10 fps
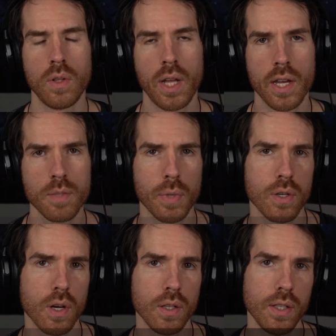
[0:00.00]
Last but
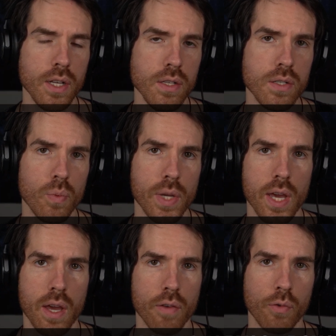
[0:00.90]
not least, we
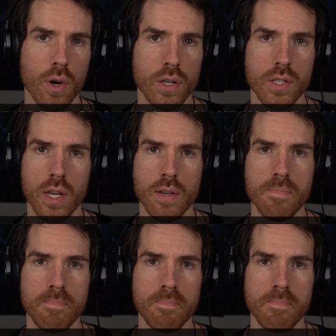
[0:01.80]
have Roxanne.